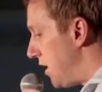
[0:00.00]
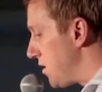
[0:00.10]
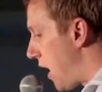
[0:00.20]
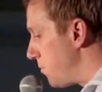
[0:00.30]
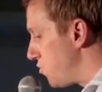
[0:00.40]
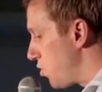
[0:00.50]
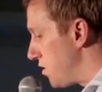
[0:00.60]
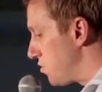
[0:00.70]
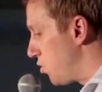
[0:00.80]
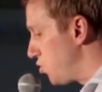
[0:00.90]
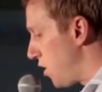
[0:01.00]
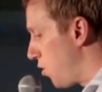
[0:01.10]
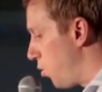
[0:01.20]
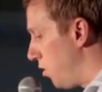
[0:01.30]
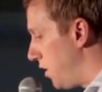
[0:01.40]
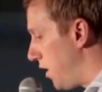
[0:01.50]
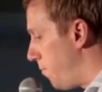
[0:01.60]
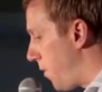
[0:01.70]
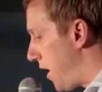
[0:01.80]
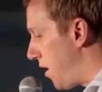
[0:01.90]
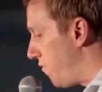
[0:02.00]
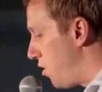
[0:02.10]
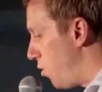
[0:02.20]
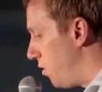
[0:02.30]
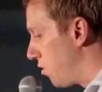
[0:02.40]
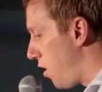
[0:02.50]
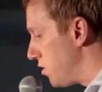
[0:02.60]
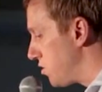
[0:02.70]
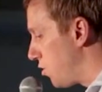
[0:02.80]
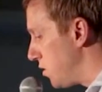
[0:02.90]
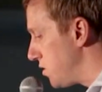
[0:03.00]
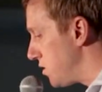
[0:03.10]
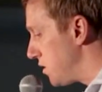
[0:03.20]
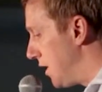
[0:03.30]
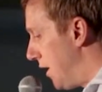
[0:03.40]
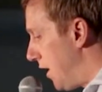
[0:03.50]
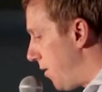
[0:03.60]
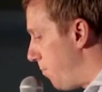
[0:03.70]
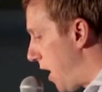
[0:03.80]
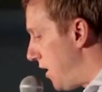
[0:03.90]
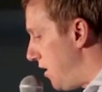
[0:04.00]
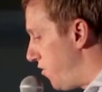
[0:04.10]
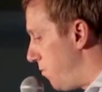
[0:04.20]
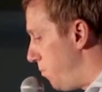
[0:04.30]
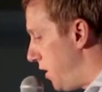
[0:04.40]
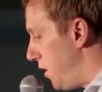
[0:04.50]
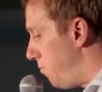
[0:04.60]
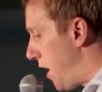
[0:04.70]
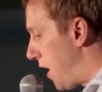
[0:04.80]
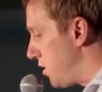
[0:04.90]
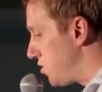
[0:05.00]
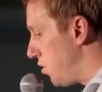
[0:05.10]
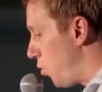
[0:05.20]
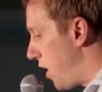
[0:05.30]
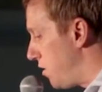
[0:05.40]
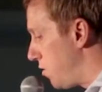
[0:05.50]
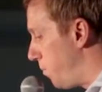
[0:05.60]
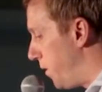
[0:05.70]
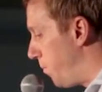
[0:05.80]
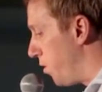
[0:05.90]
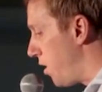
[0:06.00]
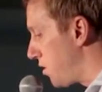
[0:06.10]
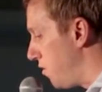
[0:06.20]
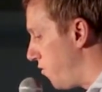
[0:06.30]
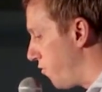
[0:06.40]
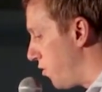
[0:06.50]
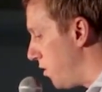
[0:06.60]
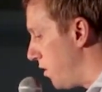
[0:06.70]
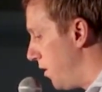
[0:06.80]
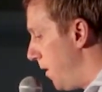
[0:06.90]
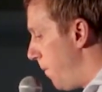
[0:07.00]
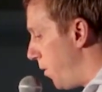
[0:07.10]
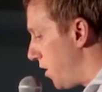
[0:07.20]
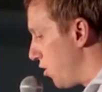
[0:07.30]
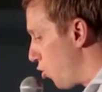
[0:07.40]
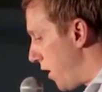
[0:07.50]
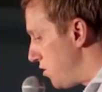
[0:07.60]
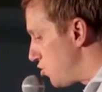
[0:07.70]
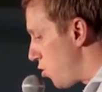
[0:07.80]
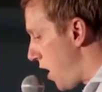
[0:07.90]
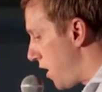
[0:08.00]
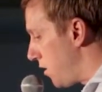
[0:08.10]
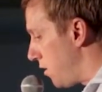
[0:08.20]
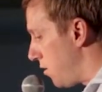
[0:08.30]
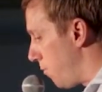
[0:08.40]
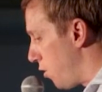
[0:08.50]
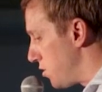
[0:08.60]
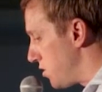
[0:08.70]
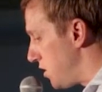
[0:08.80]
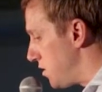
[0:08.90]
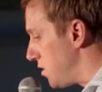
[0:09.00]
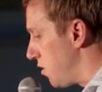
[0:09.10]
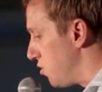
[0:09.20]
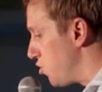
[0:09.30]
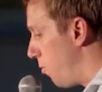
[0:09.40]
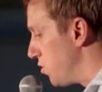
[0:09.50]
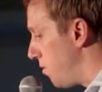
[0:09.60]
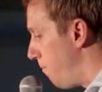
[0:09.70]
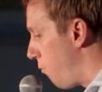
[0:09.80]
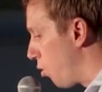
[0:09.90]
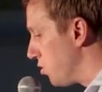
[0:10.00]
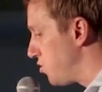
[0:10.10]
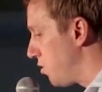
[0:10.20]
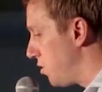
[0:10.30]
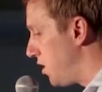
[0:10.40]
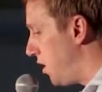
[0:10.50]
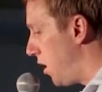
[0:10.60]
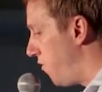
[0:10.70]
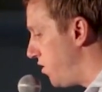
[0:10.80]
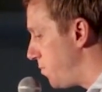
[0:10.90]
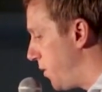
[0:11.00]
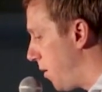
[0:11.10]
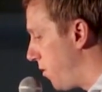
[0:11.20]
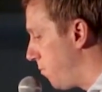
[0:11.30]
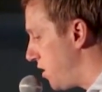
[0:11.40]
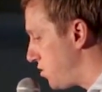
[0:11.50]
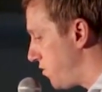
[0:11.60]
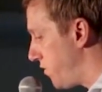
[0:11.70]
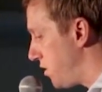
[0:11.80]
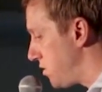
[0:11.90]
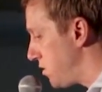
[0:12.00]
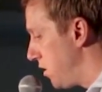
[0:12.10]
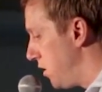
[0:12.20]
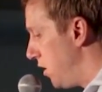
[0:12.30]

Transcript: In times of tranquility, it might have no ill consequences. It might even be managed in a way to be productive of good. But in great and trying emergencies, there is almost a moral certainty of its becoming mischievous.